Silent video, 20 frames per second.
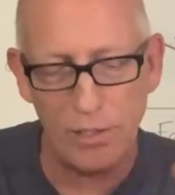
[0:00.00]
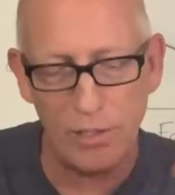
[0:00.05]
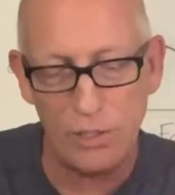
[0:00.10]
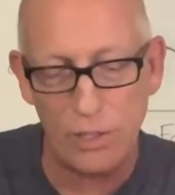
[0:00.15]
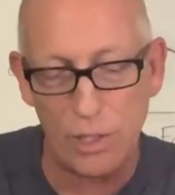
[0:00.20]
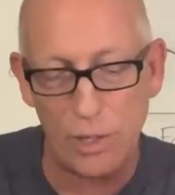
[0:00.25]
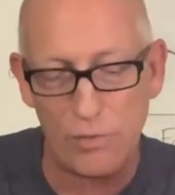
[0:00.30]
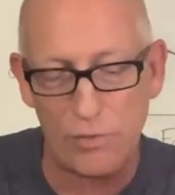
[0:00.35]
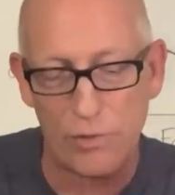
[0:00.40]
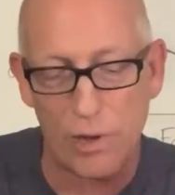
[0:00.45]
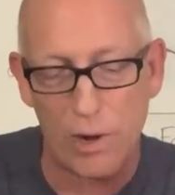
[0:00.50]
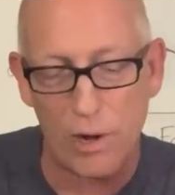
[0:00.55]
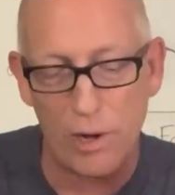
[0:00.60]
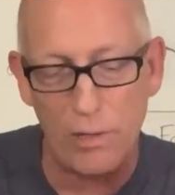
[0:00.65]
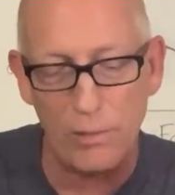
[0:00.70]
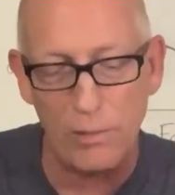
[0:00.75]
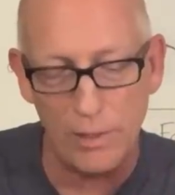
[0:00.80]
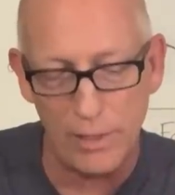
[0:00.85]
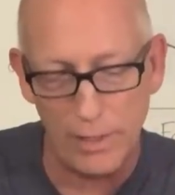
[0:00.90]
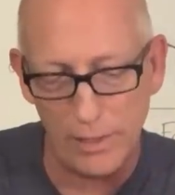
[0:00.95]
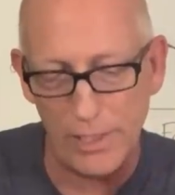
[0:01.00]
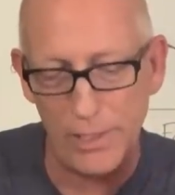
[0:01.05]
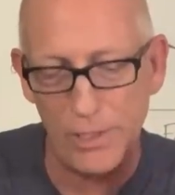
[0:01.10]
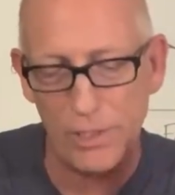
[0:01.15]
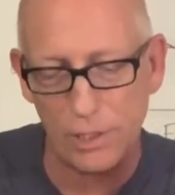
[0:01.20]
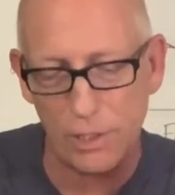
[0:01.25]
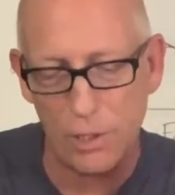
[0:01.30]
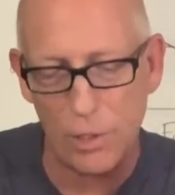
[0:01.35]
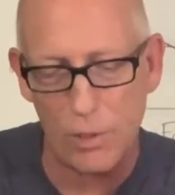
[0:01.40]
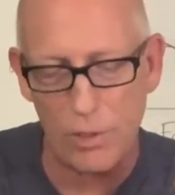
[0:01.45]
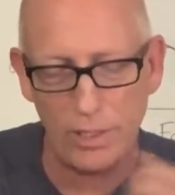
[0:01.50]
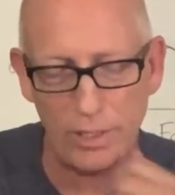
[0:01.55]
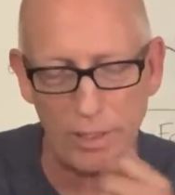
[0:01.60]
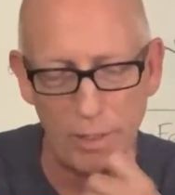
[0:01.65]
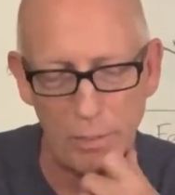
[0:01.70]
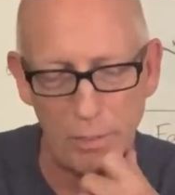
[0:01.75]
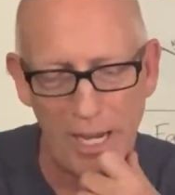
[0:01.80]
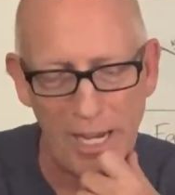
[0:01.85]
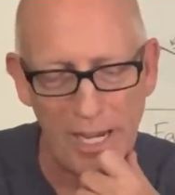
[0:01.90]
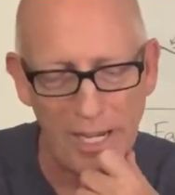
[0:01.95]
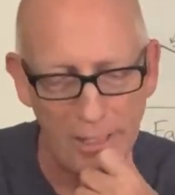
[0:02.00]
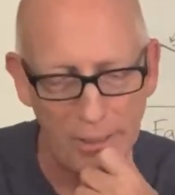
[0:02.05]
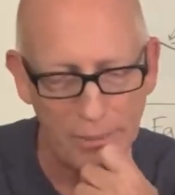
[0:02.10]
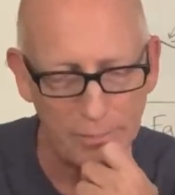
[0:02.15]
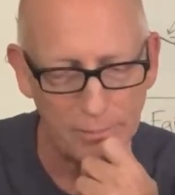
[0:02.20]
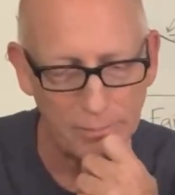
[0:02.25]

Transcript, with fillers: so far, at least according to me,